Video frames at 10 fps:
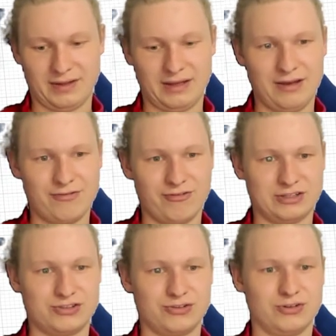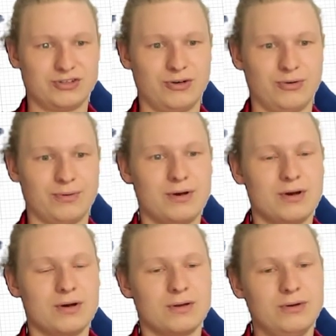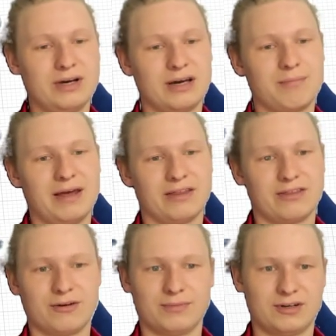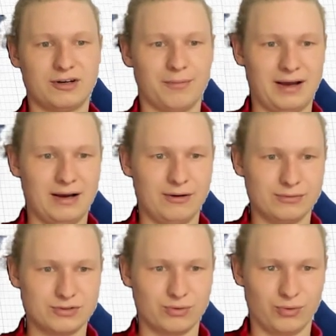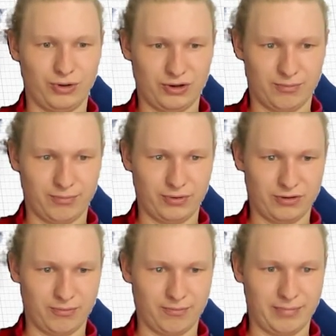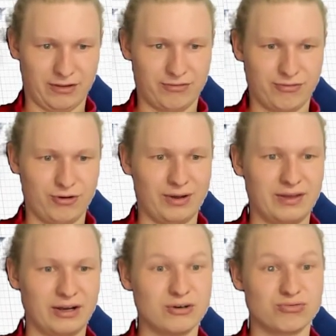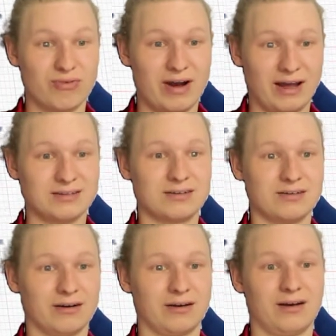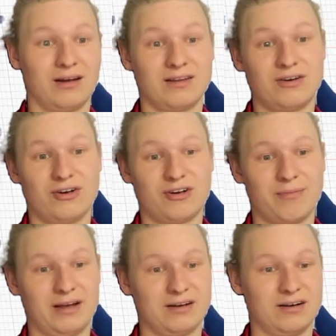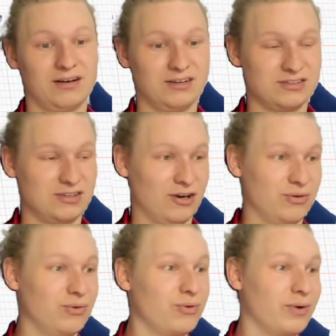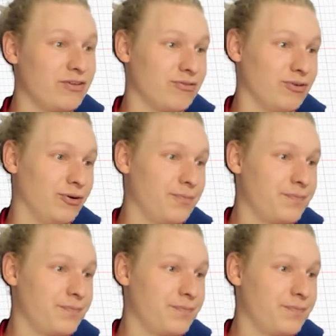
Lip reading: E for extrude. So you can make them come out, or you can put them back through, and it goes red, okay, and then you can make a circle all the way through.